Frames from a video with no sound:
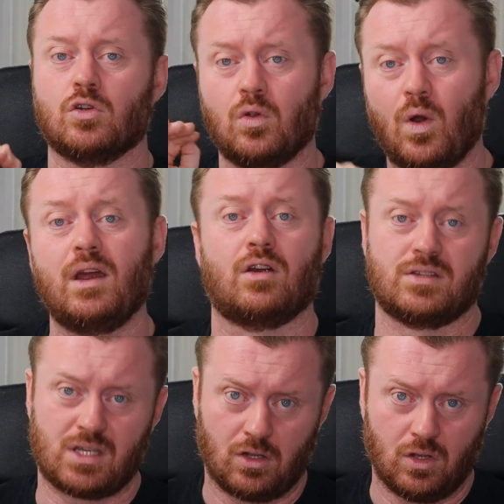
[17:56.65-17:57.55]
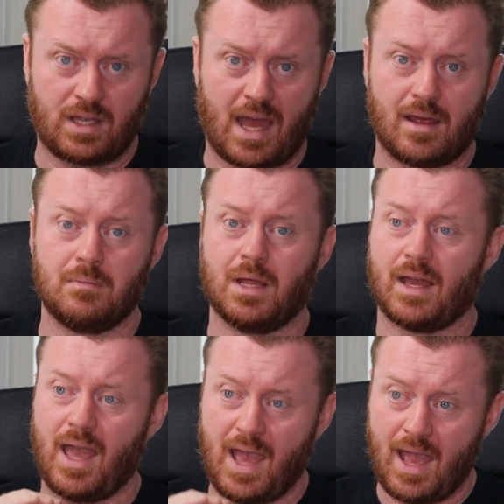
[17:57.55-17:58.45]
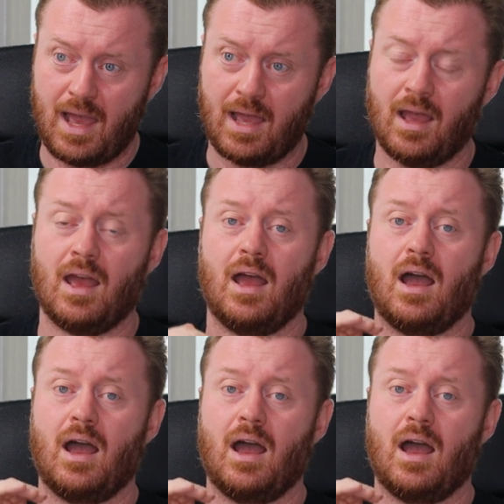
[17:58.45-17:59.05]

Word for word: Your lawyer is going to look at it and be like, hey,